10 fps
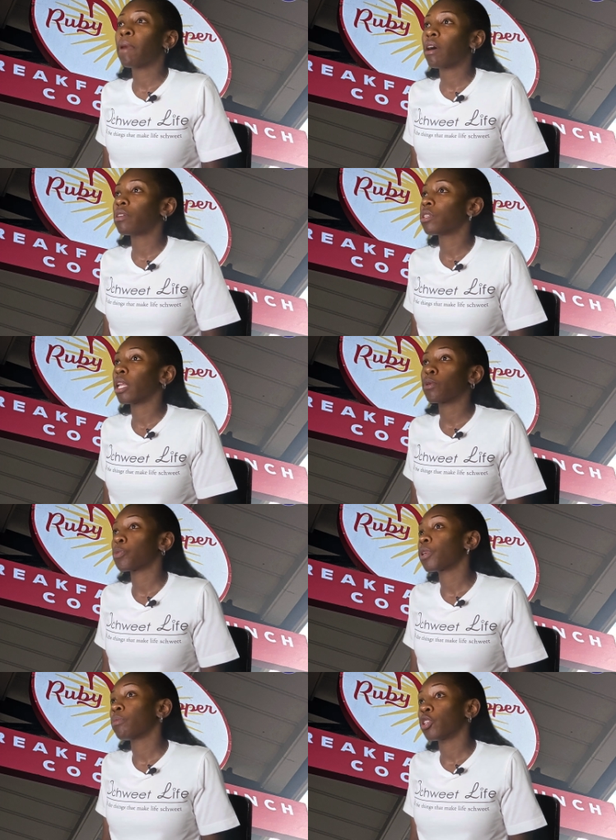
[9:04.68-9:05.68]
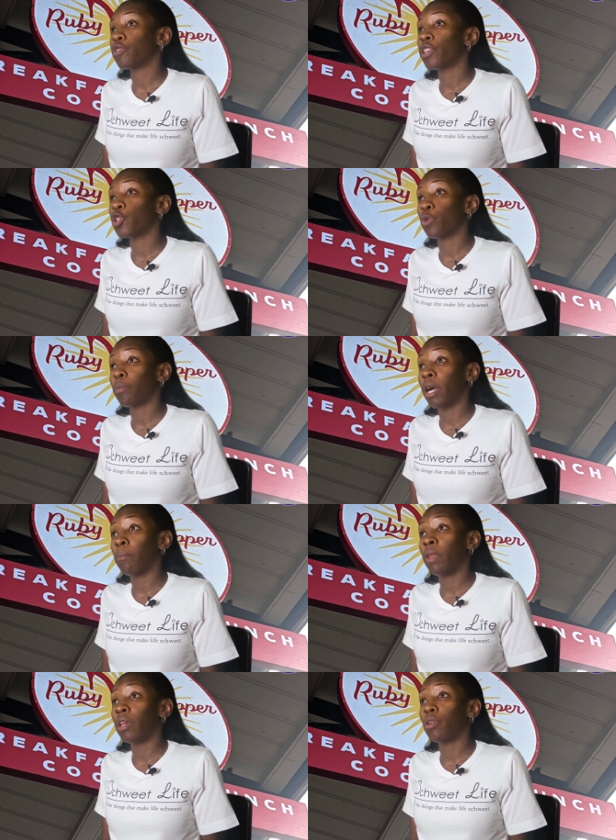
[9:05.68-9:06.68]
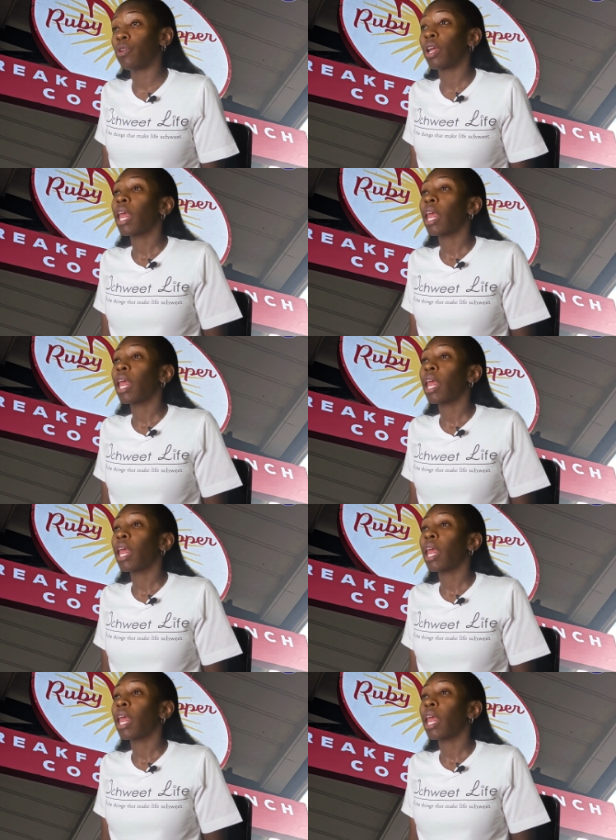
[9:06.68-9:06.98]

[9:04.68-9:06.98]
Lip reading: out until I was pretty much finished with my meal.